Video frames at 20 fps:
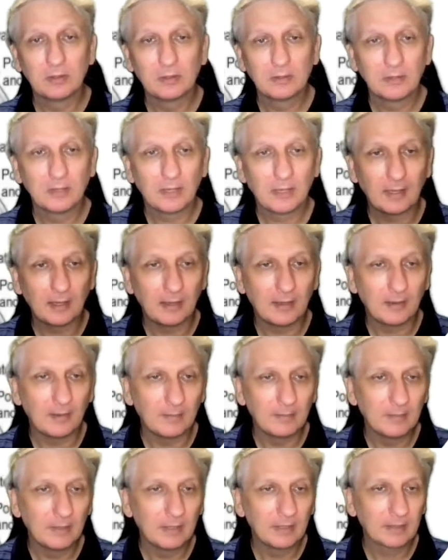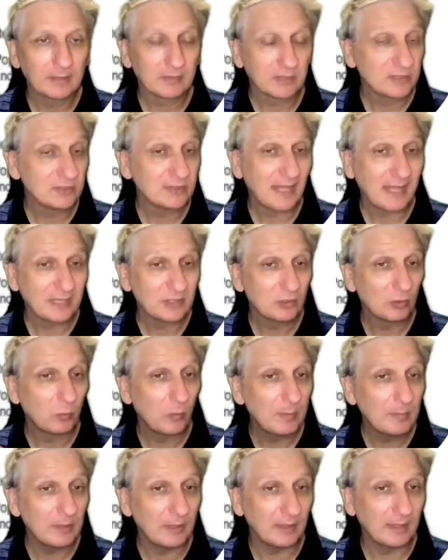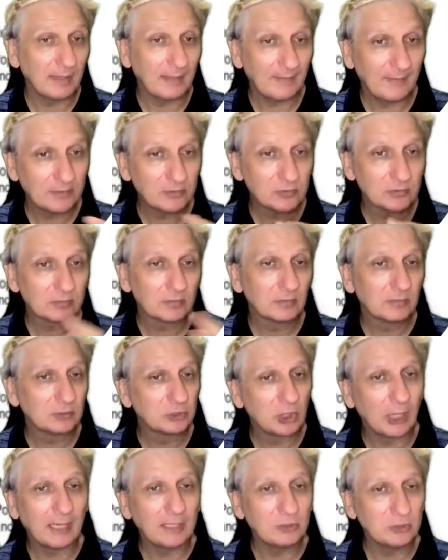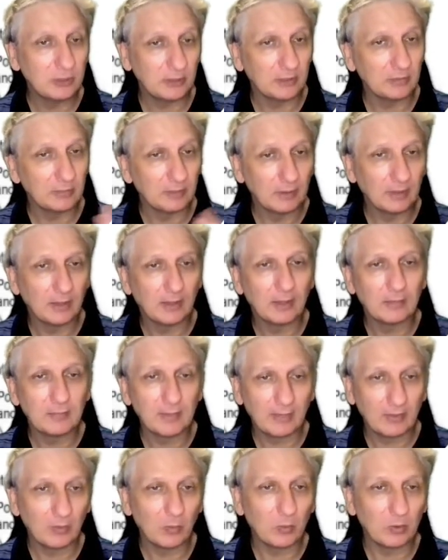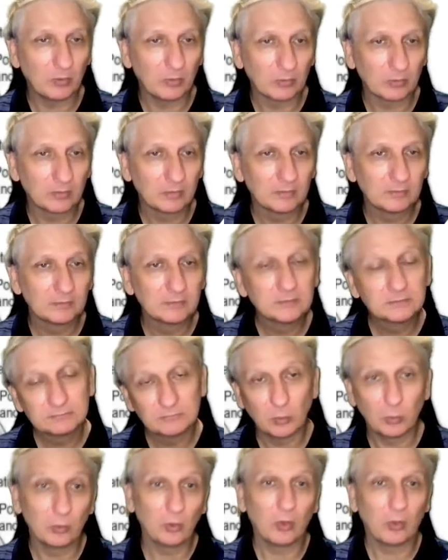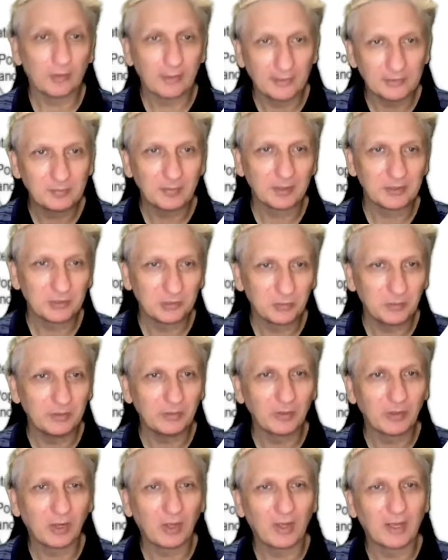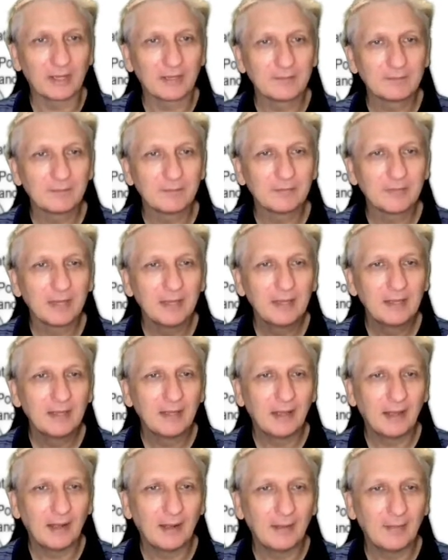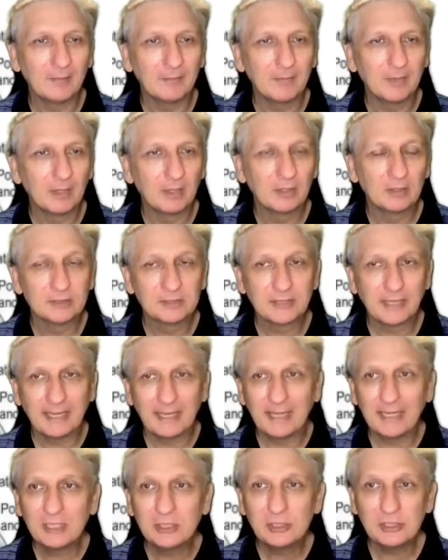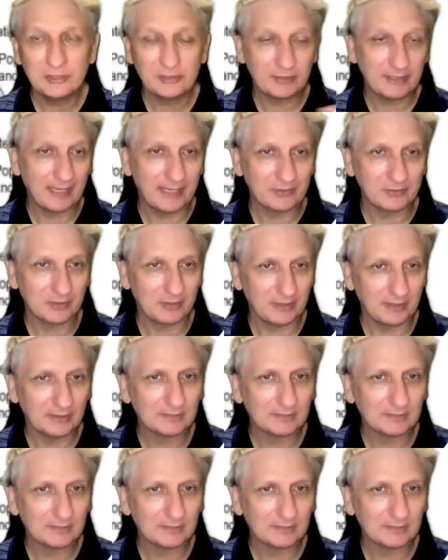um, the status of women and how that's changing around the world, or not as much as we would like, um, energy scarcity,